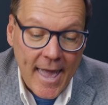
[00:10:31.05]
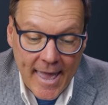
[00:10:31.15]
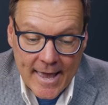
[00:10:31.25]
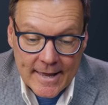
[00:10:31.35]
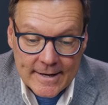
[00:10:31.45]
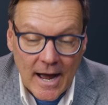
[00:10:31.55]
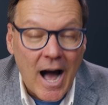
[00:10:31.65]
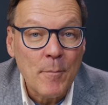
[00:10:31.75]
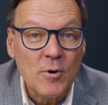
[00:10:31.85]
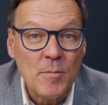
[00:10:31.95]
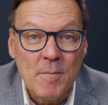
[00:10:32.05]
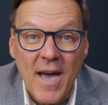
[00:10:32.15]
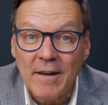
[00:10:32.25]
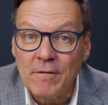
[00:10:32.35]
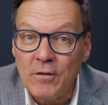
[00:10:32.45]
And I'm going to be
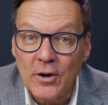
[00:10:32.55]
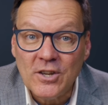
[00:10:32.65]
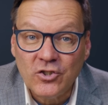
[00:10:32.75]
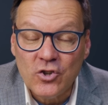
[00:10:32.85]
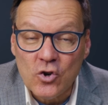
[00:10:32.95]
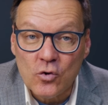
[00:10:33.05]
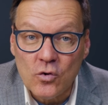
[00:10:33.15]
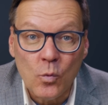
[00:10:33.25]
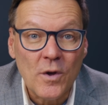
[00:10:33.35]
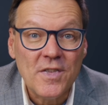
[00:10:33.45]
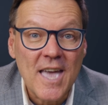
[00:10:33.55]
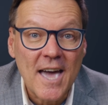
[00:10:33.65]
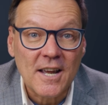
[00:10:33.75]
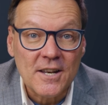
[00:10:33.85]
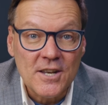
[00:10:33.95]
back very soon with
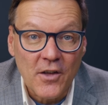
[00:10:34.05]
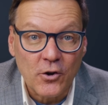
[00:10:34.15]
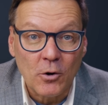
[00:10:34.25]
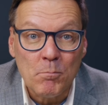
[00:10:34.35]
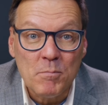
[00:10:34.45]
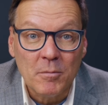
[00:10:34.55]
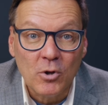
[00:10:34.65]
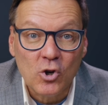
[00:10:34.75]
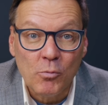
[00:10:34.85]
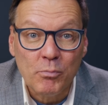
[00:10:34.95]
yet another biblical